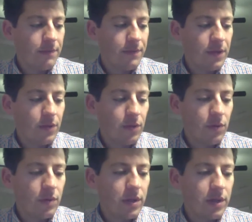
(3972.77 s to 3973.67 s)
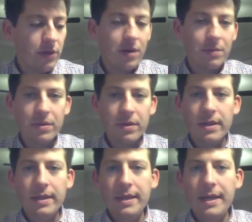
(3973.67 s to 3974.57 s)
feudal Europe.
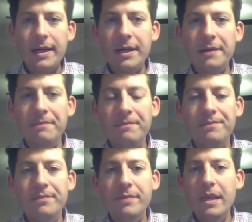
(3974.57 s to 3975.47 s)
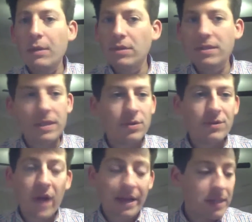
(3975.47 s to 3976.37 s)
It was
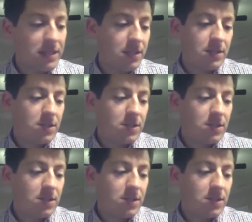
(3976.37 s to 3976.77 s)
fragmented.